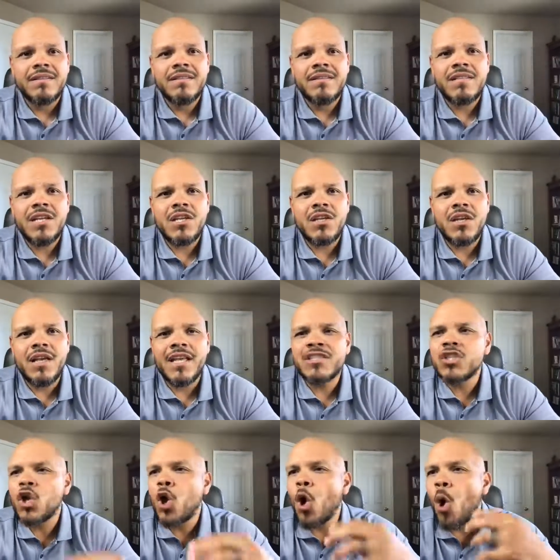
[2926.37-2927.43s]
See,
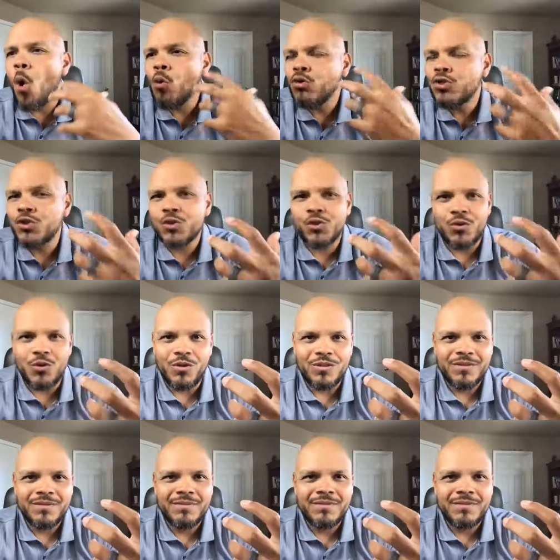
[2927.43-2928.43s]
it's cultural.